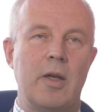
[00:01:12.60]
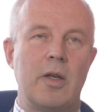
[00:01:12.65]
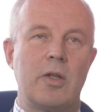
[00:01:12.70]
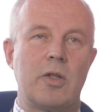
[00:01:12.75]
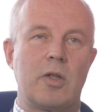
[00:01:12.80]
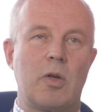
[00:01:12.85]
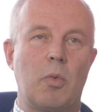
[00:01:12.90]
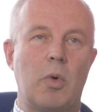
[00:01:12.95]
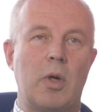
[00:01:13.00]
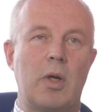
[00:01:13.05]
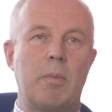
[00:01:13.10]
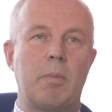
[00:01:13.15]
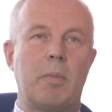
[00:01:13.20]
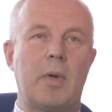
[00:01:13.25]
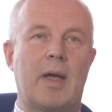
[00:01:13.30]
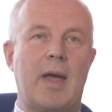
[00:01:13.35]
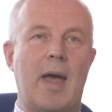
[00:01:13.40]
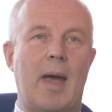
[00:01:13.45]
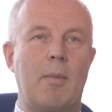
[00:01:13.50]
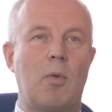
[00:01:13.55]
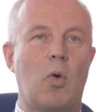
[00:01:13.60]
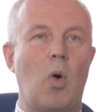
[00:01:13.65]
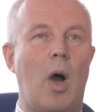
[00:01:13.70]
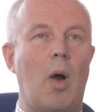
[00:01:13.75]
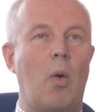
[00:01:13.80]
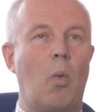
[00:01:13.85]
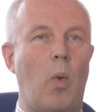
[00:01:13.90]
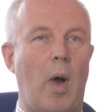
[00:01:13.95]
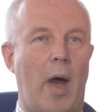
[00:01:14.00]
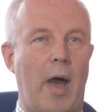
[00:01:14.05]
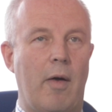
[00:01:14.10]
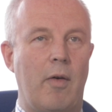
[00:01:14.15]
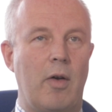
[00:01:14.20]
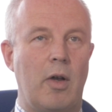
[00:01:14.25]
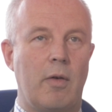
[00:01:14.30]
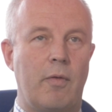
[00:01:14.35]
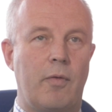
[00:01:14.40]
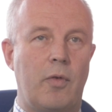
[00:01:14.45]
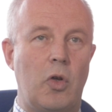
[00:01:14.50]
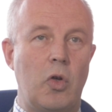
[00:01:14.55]
So we became quite wary
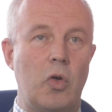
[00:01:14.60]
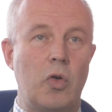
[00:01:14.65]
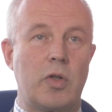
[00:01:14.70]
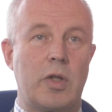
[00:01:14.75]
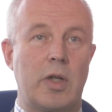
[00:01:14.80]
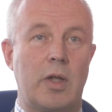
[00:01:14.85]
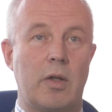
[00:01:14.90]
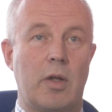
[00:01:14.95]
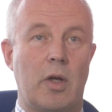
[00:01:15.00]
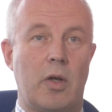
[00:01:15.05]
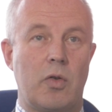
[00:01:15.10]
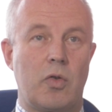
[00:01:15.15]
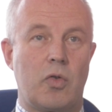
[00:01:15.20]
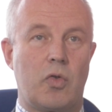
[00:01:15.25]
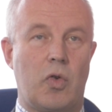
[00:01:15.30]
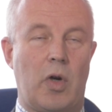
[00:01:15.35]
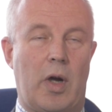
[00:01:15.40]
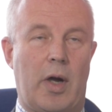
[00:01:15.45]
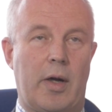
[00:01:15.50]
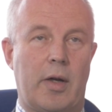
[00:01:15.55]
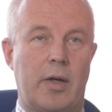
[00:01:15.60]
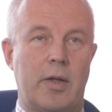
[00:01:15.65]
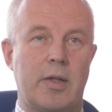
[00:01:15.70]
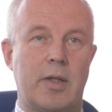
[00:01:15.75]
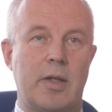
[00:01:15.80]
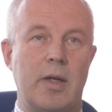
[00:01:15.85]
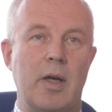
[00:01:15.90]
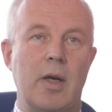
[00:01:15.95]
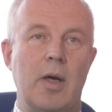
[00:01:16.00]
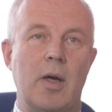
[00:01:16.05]
of using those drugs,